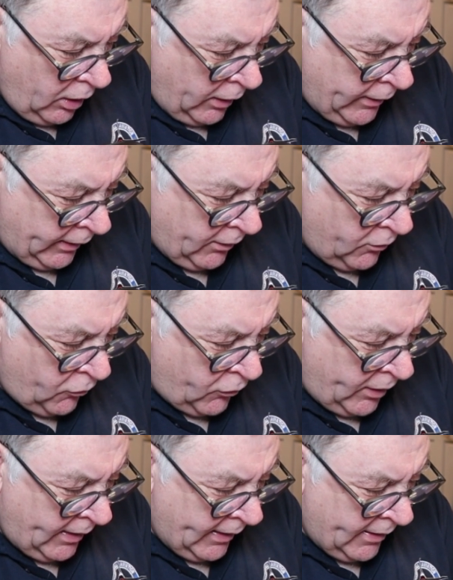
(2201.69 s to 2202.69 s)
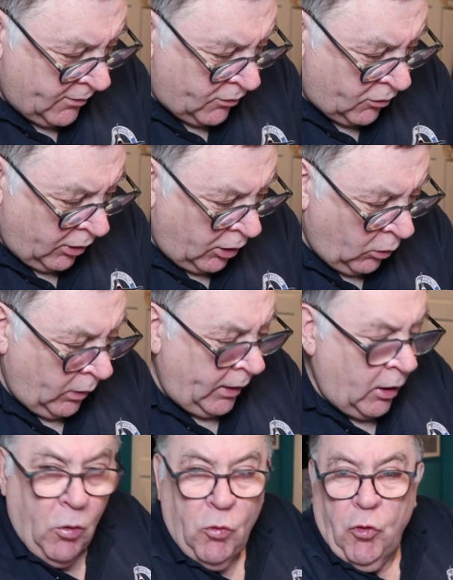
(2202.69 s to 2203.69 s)
And you can see it slowly
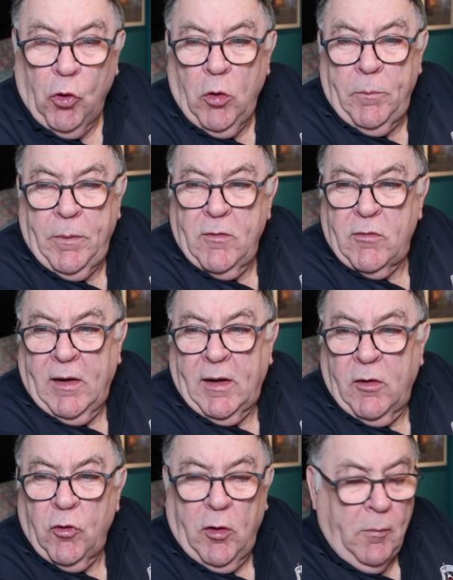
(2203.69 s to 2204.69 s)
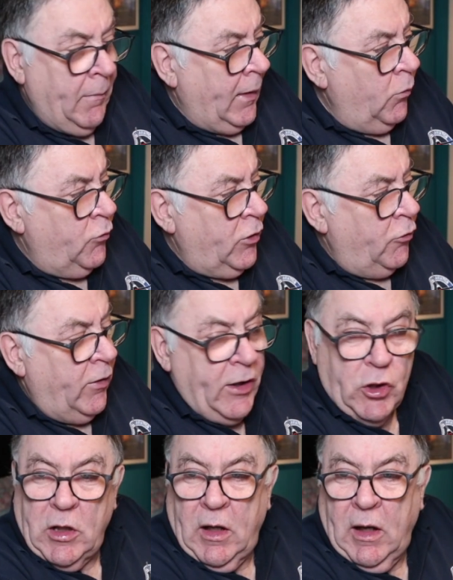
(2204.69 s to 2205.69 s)
goes up. It's like a sort of mountain
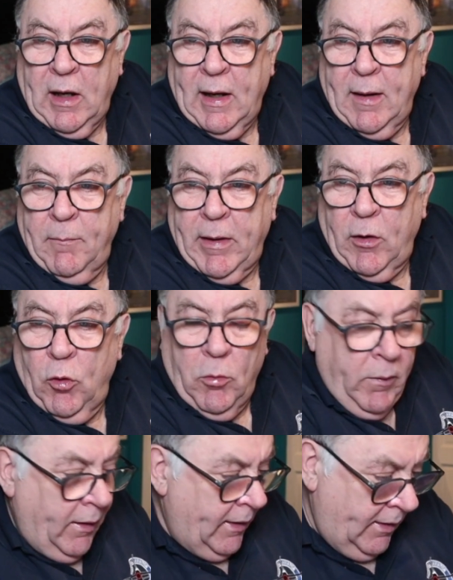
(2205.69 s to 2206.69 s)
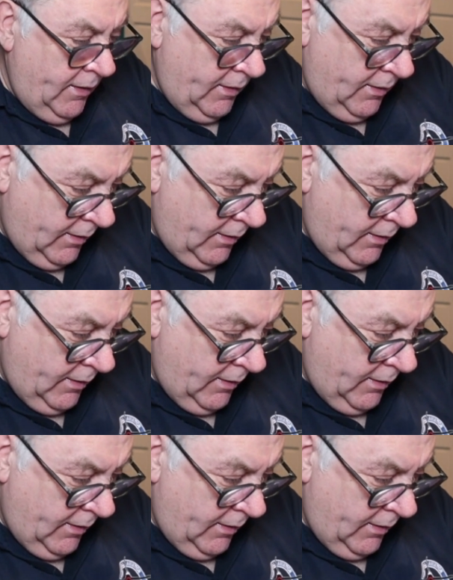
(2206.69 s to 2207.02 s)
range climbing up there